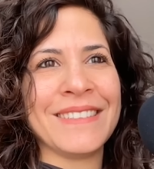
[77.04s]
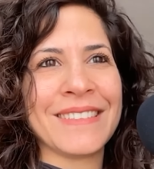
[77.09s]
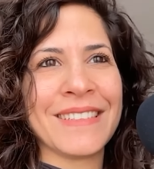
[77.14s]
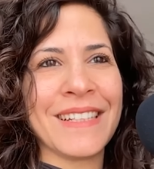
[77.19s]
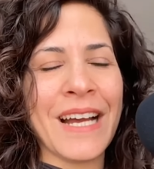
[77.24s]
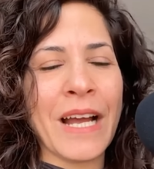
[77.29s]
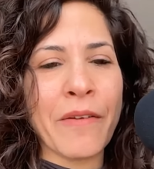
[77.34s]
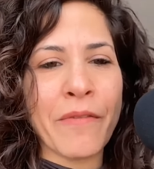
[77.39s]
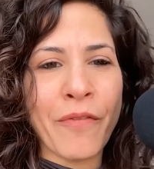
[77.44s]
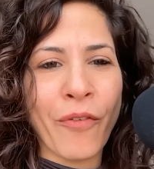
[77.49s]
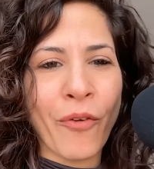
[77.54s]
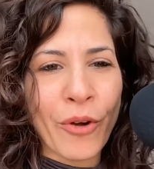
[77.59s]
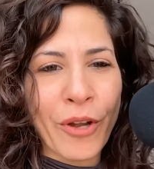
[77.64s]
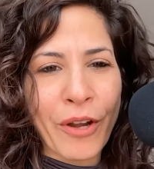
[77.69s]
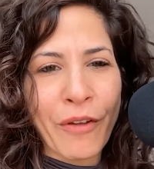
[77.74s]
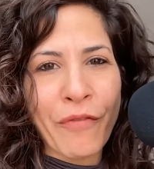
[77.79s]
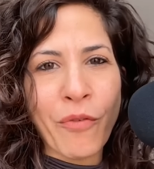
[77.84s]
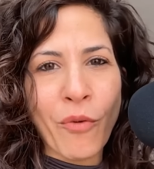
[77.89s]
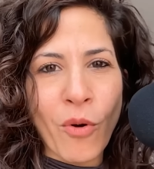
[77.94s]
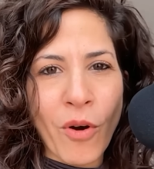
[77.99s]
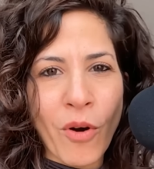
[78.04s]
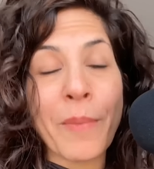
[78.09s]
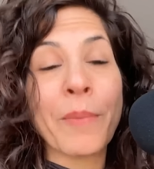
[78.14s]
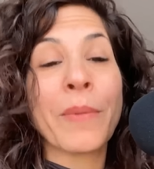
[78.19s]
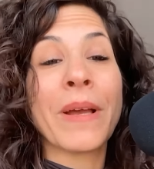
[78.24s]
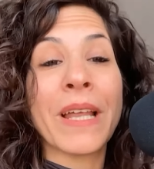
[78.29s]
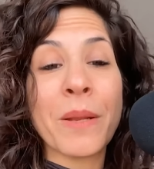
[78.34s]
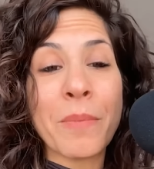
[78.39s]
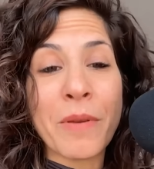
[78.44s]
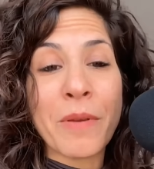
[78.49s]
I'm 44. I'm
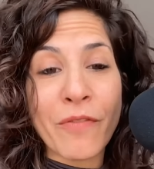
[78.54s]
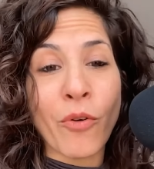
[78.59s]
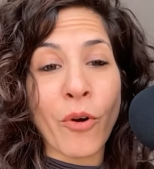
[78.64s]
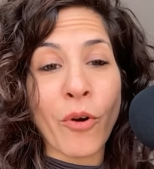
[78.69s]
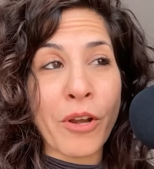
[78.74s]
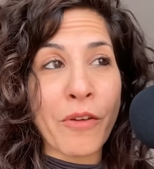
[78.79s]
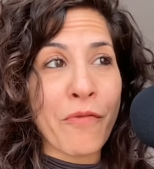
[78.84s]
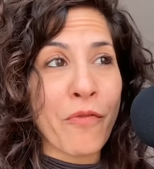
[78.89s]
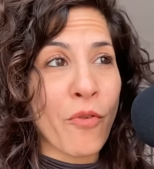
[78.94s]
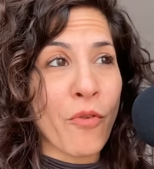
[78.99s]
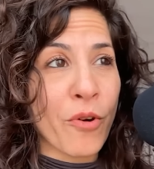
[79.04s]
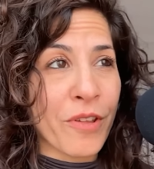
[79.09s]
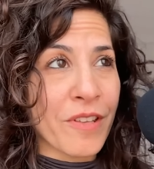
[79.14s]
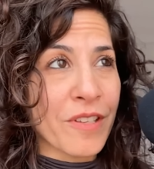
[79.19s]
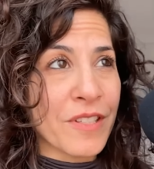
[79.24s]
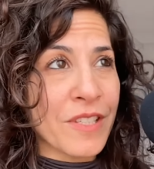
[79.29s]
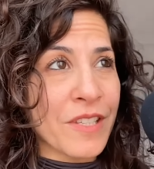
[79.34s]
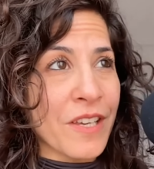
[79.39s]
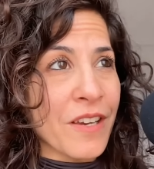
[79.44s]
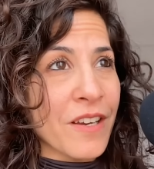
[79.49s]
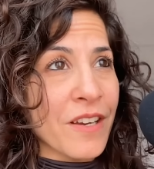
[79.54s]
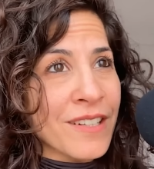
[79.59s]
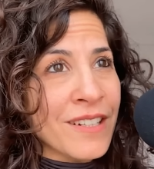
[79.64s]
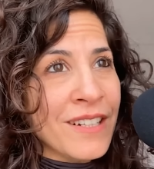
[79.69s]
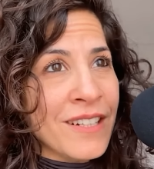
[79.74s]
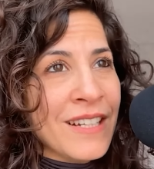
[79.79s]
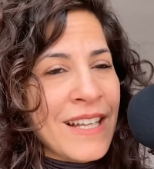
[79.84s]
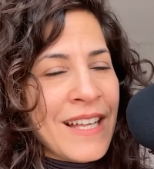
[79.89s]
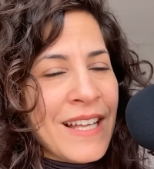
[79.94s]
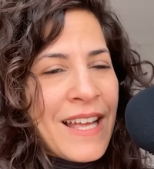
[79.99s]
going to be 44 this year.
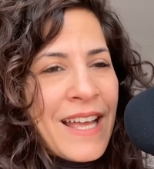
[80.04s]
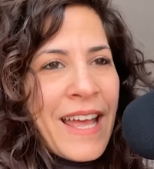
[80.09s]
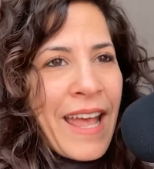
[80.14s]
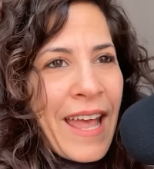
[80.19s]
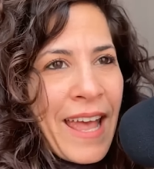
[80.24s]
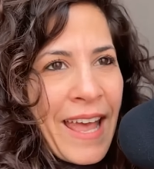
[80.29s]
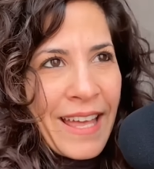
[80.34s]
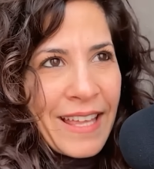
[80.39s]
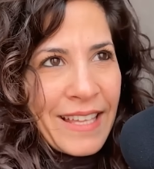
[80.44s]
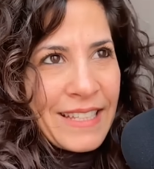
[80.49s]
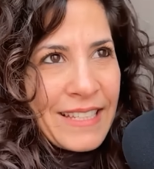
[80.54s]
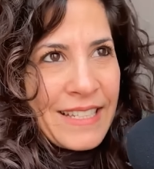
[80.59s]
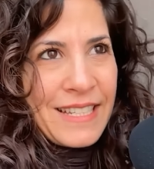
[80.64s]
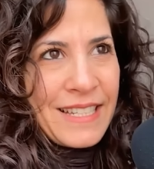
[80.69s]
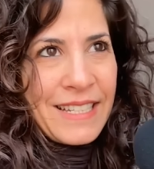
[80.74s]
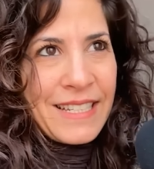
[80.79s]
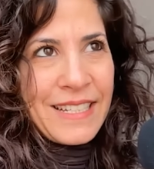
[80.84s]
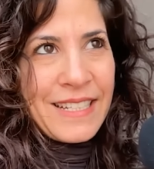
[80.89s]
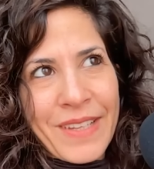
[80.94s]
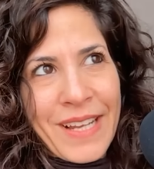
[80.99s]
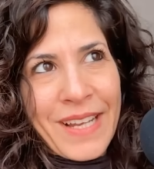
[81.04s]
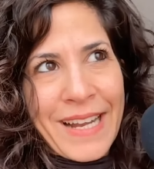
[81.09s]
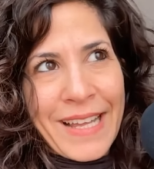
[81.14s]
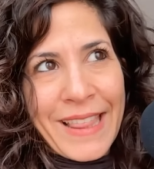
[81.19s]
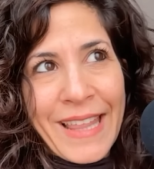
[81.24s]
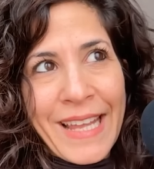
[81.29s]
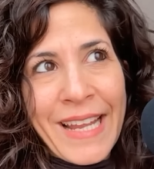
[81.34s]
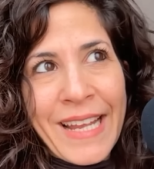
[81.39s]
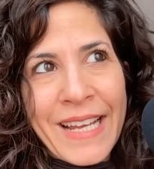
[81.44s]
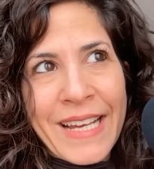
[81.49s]
And I
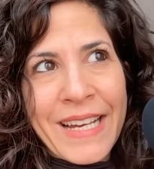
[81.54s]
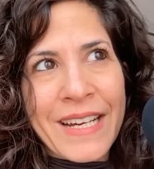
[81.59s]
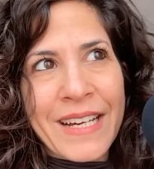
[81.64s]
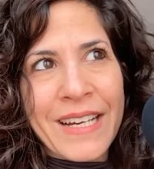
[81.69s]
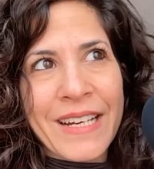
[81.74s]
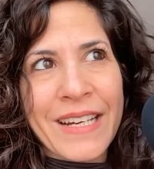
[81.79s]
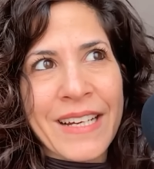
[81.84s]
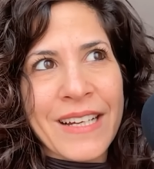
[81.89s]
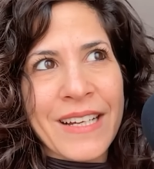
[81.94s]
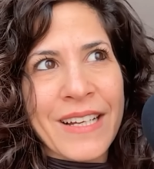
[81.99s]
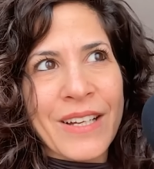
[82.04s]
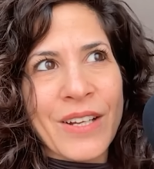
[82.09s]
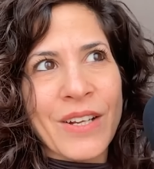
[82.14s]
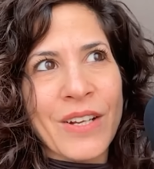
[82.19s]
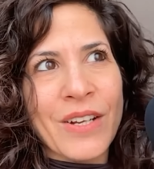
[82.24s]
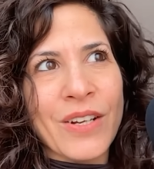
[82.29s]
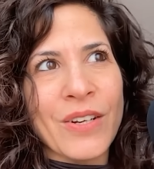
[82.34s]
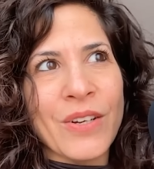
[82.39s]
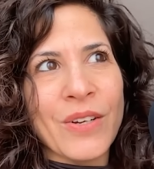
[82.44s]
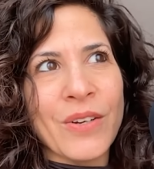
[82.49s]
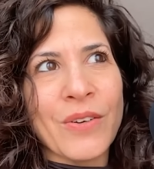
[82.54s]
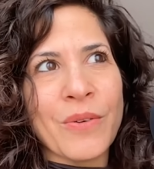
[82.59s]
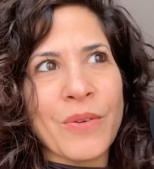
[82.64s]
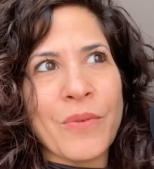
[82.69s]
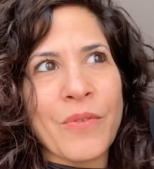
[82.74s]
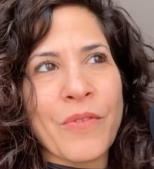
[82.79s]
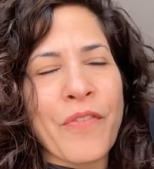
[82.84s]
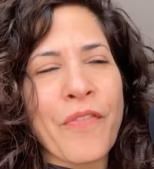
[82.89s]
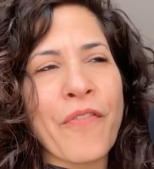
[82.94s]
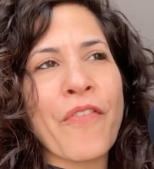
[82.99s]
think
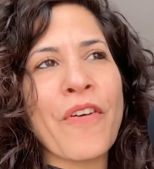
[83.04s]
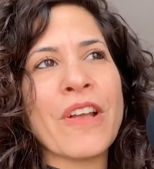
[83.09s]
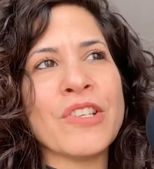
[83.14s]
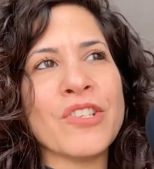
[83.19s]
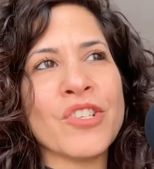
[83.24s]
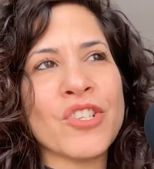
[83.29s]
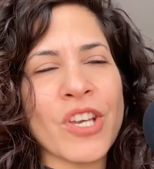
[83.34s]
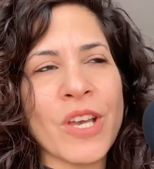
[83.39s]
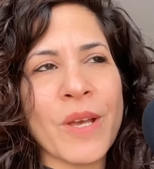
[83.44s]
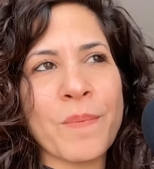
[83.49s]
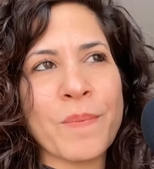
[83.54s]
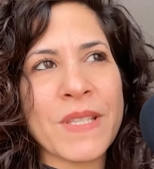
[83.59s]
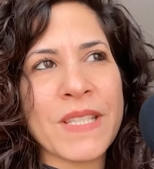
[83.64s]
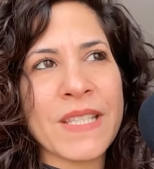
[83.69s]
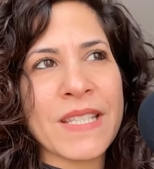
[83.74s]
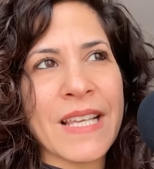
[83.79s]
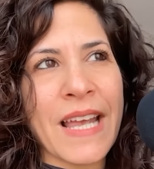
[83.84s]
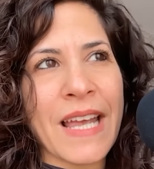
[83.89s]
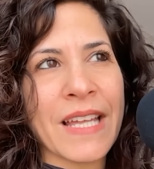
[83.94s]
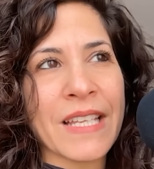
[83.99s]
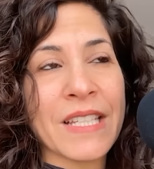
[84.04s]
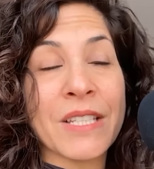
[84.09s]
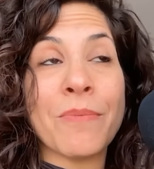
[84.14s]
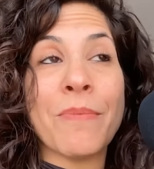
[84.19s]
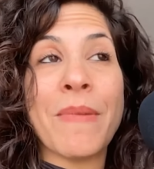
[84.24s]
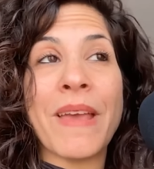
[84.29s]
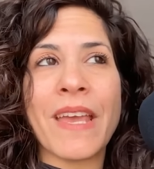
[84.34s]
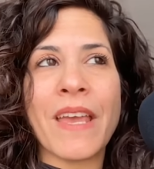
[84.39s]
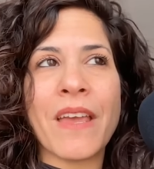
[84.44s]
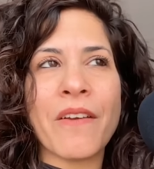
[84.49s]
friendships and
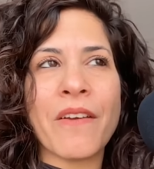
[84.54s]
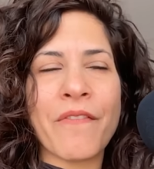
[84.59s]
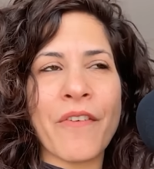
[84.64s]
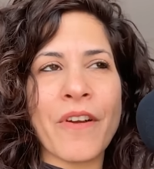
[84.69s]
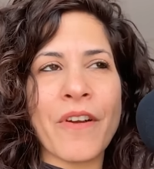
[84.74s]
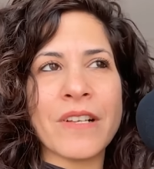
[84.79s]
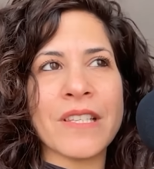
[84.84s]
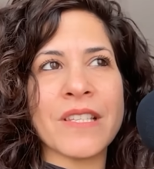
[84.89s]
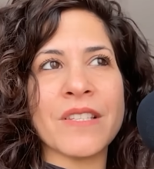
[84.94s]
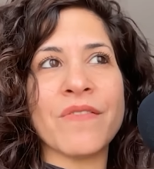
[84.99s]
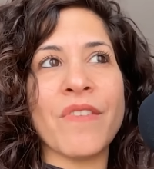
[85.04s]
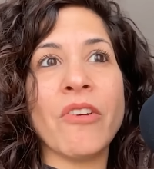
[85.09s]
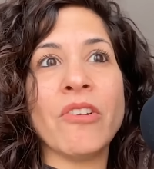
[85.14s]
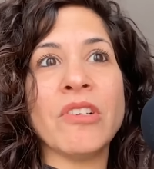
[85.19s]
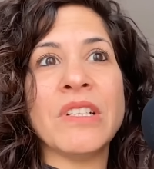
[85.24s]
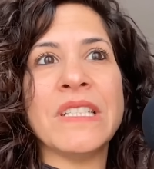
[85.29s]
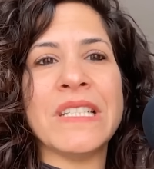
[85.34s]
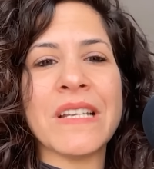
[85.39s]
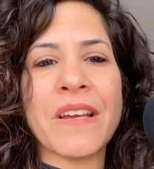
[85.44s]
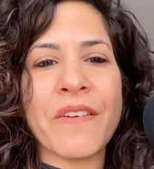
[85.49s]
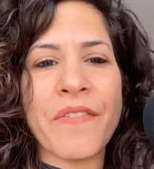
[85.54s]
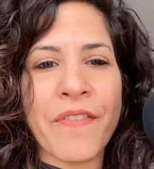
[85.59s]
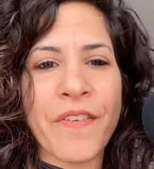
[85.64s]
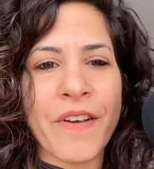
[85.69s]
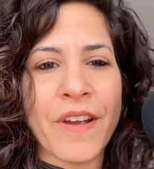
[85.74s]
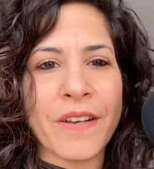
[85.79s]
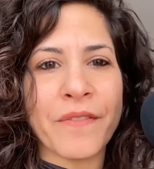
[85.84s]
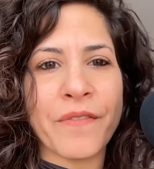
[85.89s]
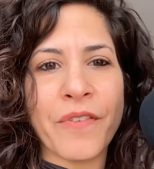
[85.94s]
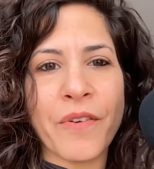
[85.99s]
making friends is very
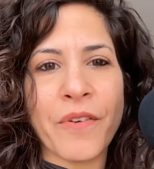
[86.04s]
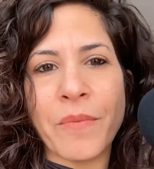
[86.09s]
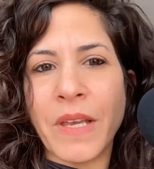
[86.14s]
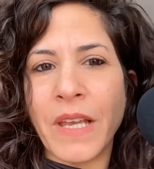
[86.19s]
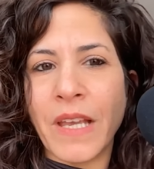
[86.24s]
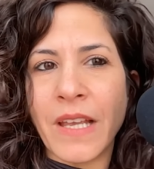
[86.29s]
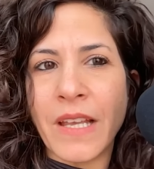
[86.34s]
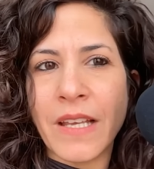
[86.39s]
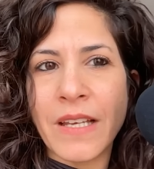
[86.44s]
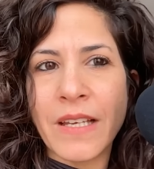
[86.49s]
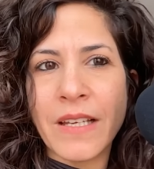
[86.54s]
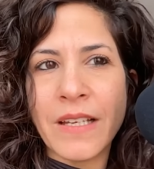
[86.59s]
different for me